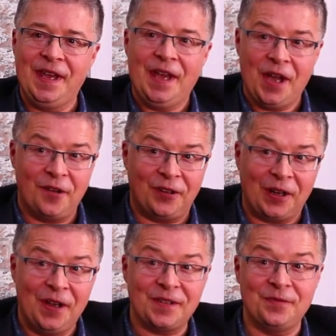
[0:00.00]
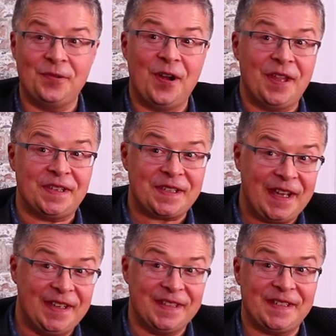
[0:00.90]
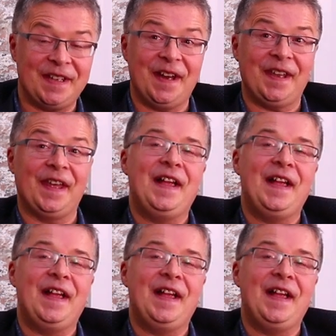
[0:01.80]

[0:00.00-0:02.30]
over a glass of wine, sat in the sun,